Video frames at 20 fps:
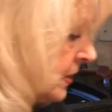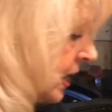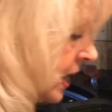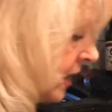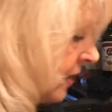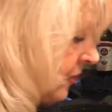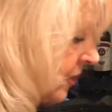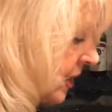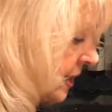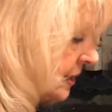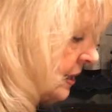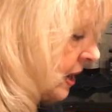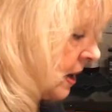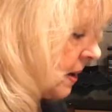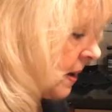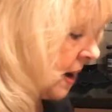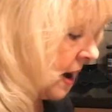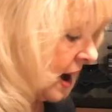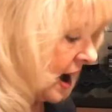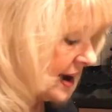And then
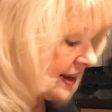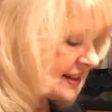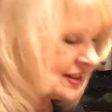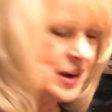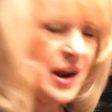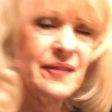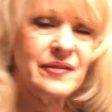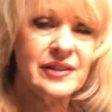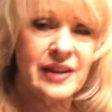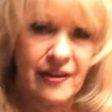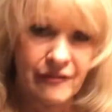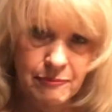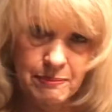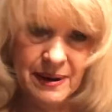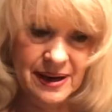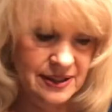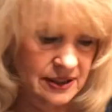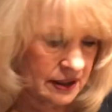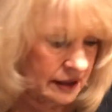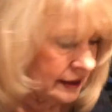I don't have enough
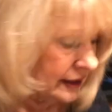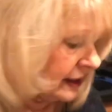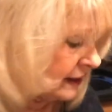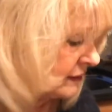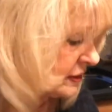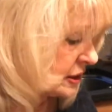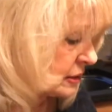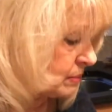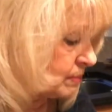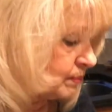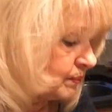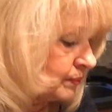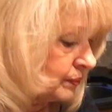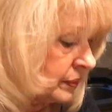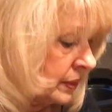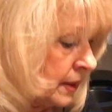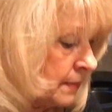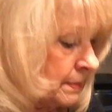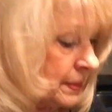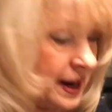basil leaves,
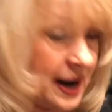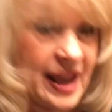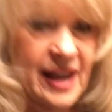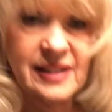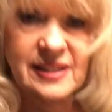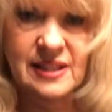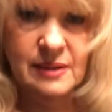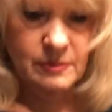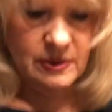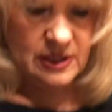but I had some